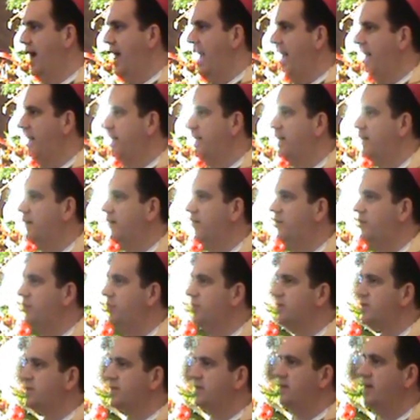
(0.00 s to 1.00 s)
And yet, if you
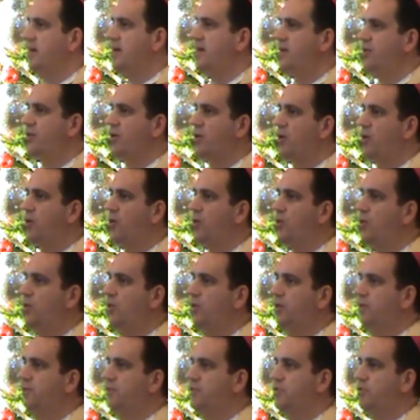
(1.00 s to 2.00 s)
were to take the
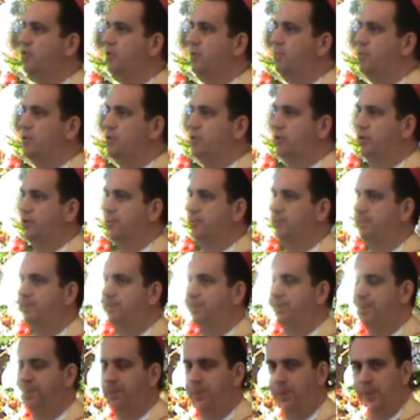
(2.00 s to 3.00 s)
whole of Scripture,
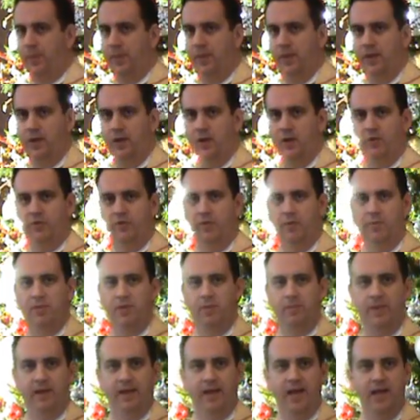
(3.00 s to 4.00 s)
from
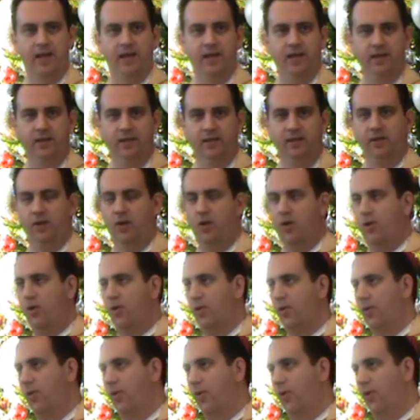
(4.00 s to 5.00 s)
the beginning
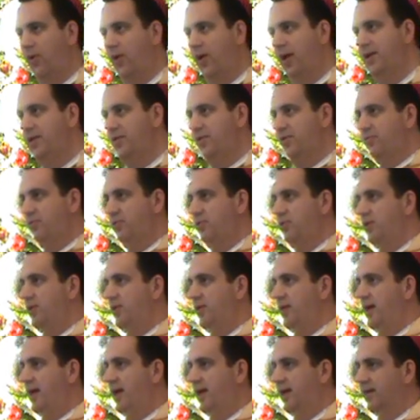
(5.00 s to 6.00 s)
right through to
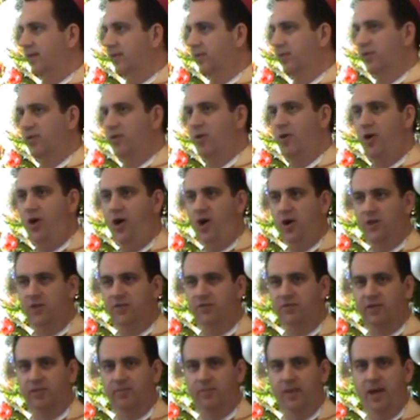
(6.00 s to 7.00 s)
the end, all
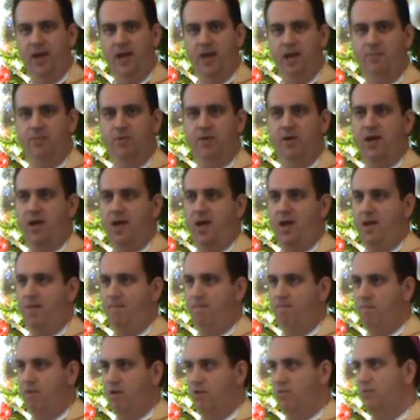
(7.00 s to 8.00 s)
of them,
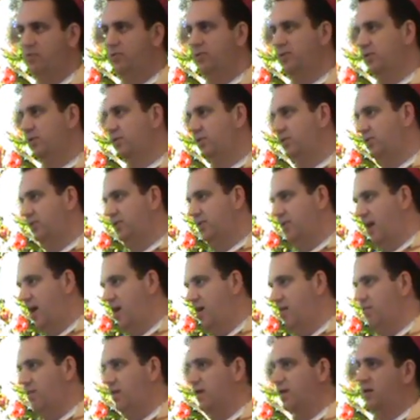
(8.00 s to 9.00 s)
Abraham, Moses,
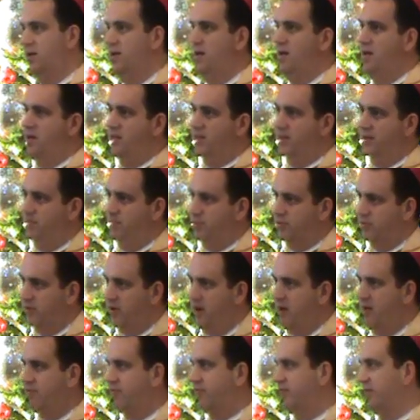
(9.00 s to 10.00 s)
Sarah, the
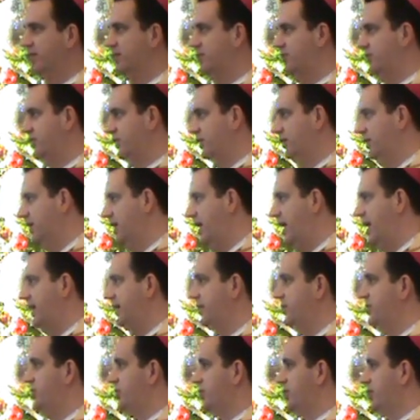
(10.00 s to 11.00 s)
prophets,
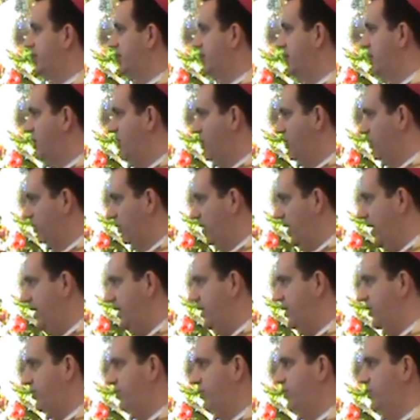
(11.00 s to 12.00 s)
Elijah,
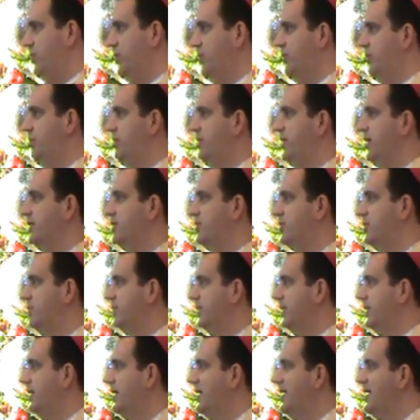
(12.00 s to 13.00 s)
right through the New
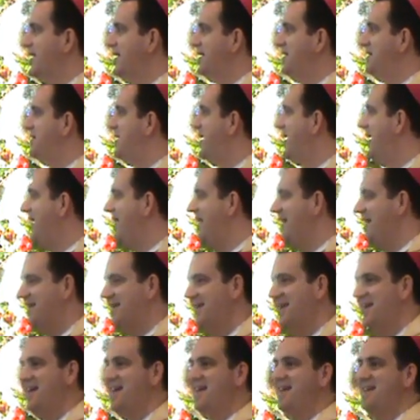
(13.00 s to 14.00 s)
Testament,
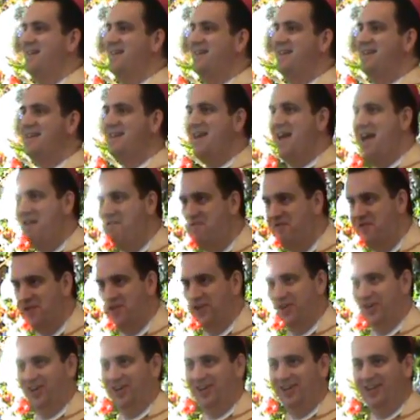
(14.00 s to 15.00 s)
God
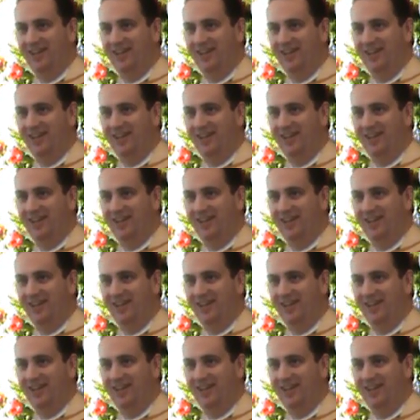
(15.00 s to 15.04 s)
never,